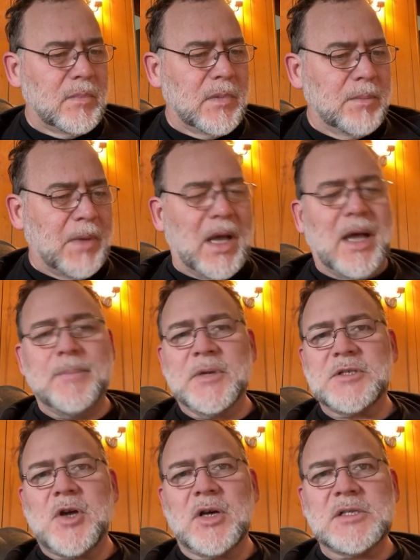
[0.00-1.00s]
Mahatma
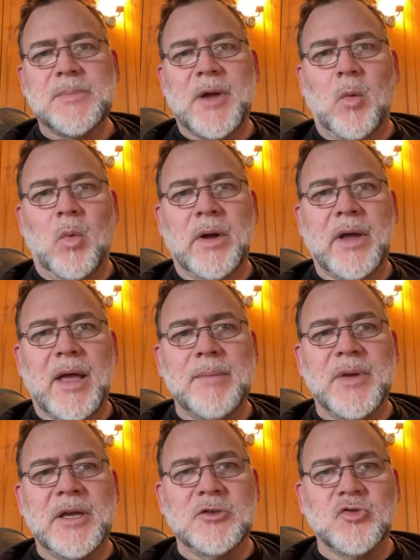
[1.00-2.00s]
talks about one guy
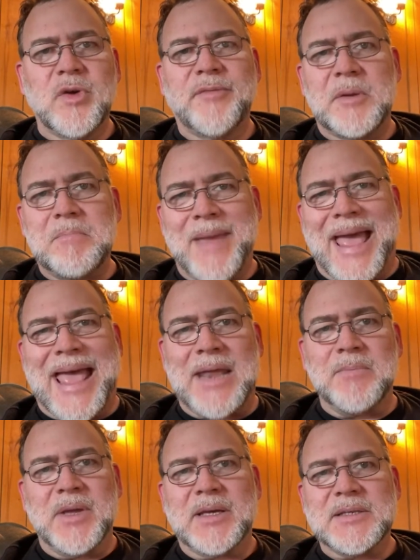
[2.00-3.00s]
being driven mad
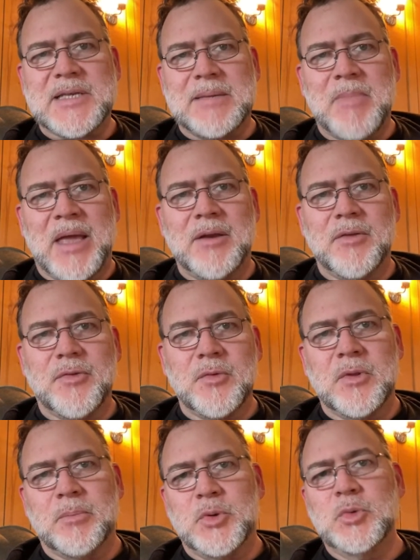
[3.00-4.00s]
because he made it through
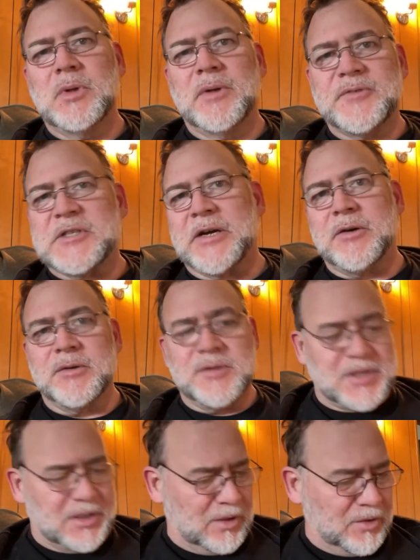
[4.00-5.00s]
the pool of terrors
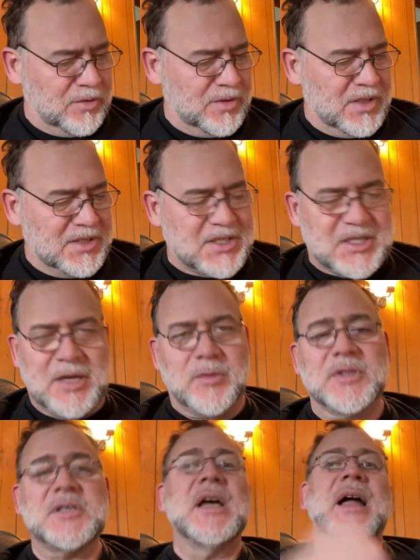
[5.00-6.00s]
and learned these
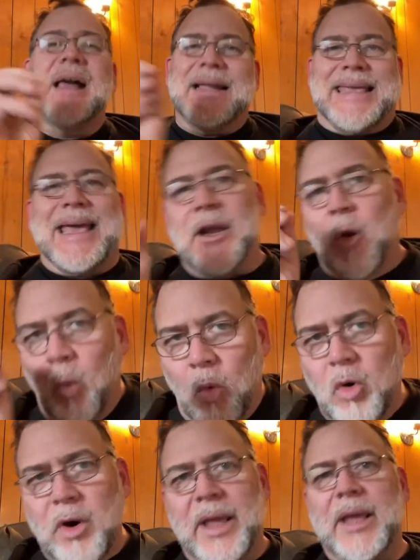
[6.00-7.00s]
secrets. Again, a
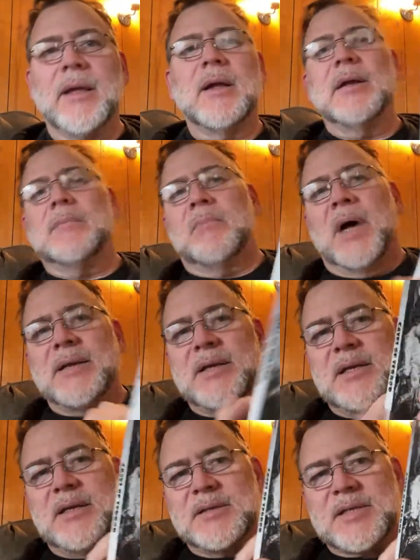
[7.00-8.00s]
warning.
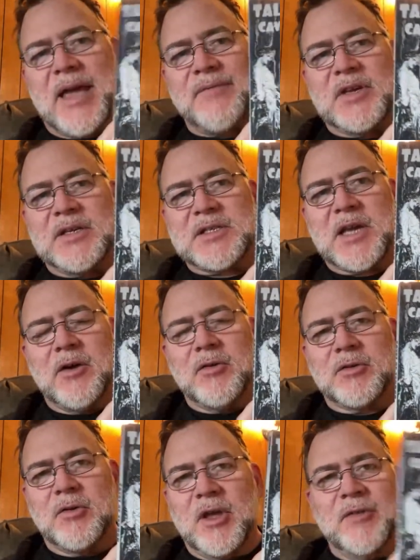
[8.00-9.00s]
Mundy is having his
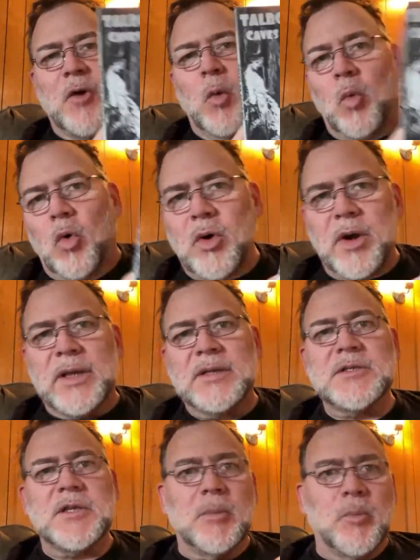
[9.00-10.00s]
character give a warning
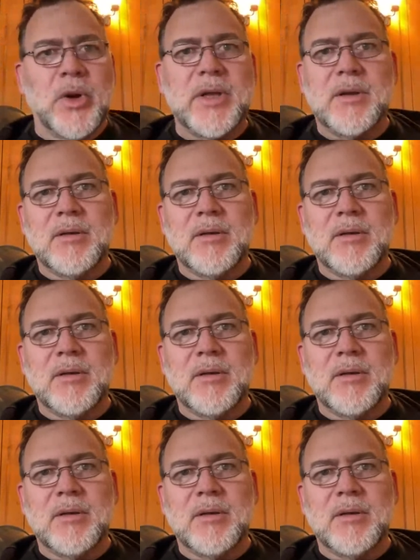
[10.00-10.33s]
to the